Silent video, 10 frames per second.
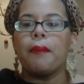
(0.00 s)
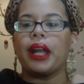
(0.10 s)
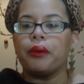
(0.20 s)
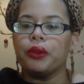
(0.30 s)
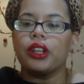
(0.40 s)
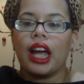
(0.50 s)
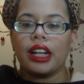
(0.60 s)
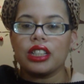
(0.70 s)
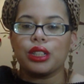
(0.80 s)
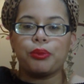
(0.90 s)
but I will
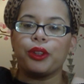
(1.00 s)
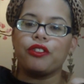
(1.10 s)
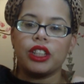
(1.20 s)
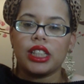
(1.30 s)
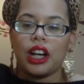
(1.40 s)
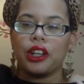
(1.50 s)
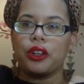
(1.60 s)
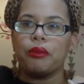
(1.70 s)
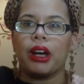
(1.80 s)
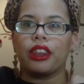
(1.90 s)
kind of just briefly tell
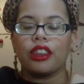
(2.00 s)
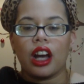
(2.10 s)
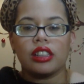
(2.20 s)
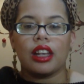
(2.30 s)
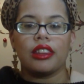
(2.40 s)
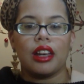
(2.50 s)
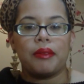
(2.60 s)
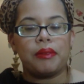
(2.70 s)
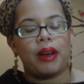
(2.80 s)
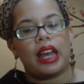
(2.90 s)
you my thoughts on
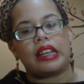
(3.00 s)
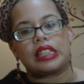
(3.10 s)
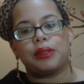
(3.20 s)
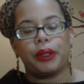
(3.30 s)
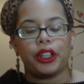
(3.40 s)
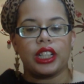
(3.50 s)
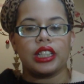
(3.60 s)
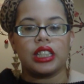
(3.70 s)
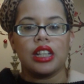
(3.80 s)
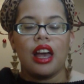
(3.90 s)
them and my
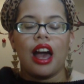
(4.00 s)
experience